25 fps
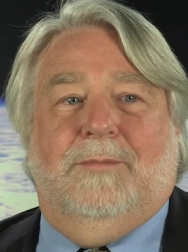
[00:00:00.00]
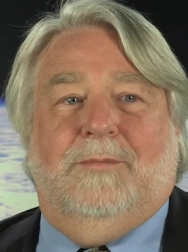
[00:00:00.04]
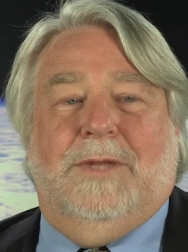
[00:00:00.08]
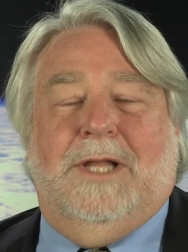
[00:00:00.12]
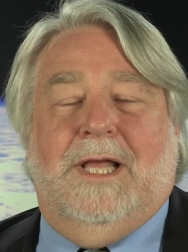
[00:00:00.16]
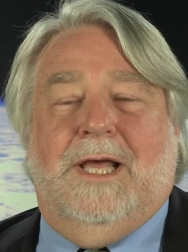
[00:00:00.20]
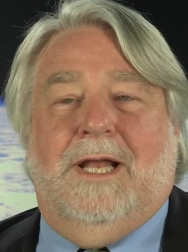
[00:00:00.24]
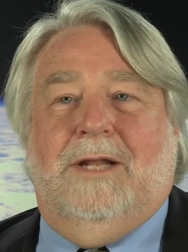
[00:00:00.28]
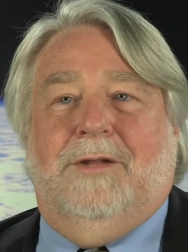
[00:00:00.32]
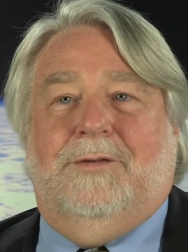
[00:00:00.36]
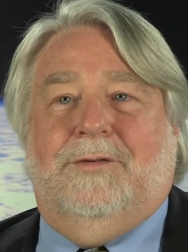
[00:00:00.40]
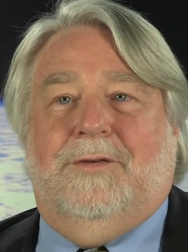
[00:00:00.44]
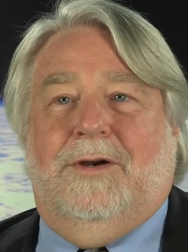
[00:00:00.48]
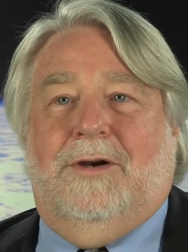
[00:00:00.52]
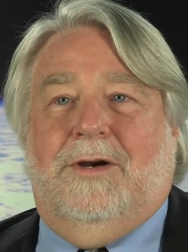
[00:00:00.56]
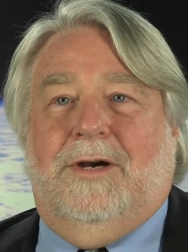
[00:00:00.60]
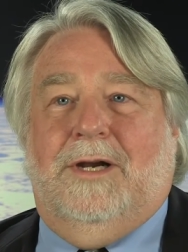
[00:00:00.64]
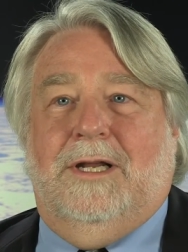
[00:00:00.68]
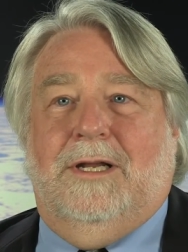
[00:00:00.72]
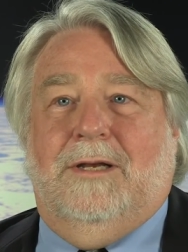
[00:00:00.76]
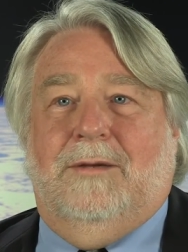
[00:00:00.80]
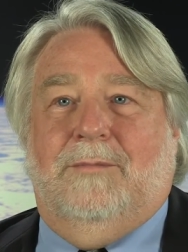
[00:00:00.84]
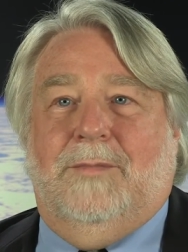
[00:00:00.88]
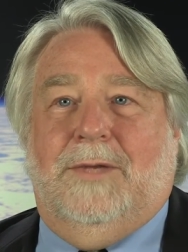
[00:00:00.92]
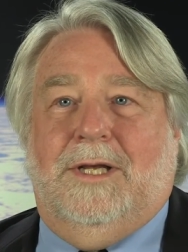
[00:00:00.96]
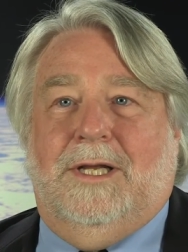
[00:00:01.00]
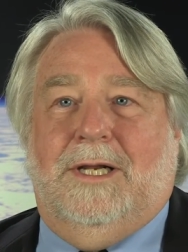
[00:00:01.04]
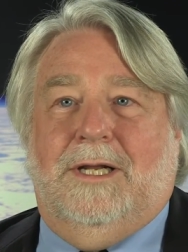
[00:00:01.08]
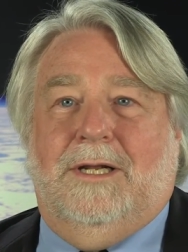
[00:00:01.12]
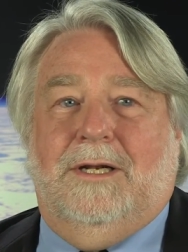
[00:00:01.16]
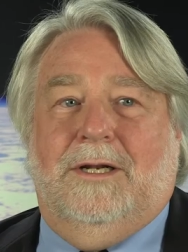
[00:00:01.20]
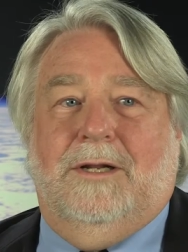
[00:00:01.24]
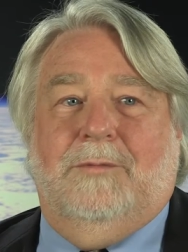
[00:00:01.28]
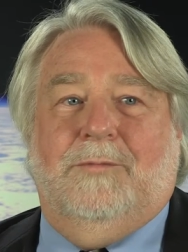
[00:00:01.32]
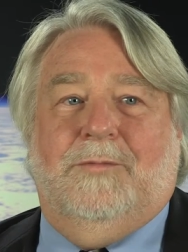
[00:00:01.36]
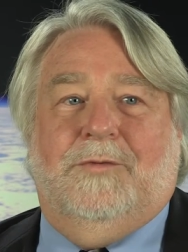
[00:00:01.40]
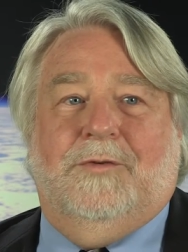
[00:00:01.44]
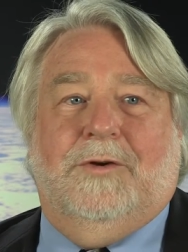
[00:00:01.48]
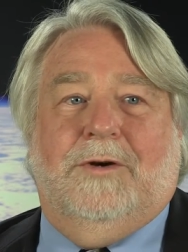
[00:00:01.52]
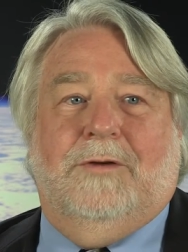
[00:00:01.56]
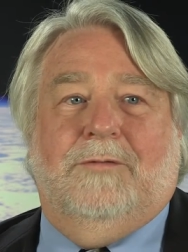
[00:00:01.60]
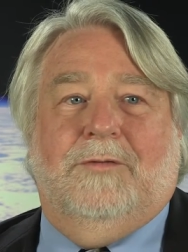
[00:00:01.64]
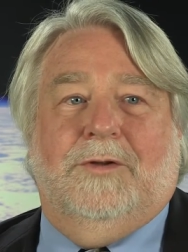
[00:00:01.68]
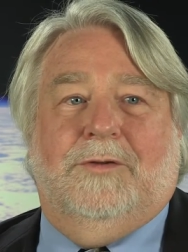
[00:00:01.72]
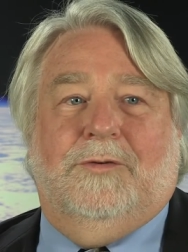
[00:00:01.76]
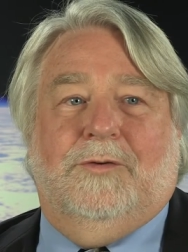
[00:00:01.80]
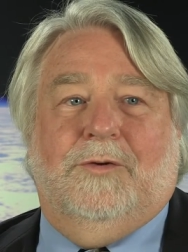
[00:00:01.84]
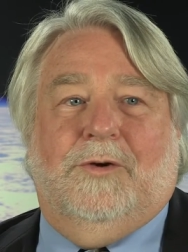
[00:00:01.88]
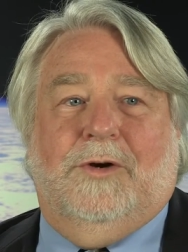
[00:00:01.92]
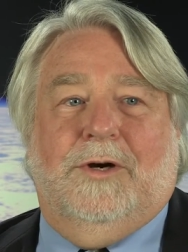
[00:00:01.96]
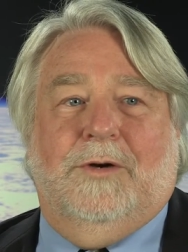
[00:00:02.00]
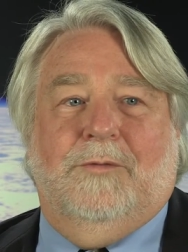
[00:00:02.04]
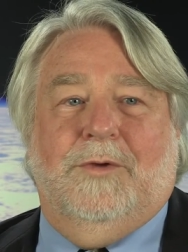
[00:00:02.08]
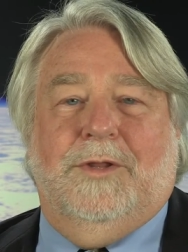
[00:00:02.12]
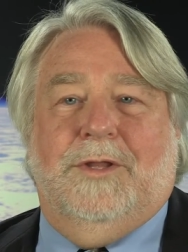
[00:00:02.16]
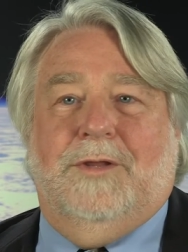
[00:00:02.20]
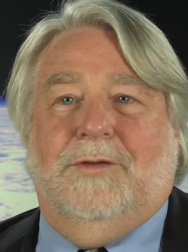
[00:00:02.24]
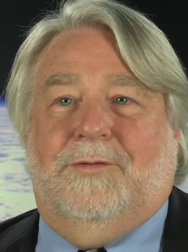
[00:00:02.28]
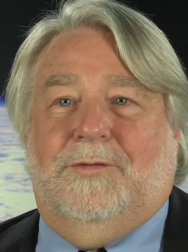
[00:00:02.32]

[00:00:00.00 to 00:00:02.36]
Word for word: planetarium and an observatory with a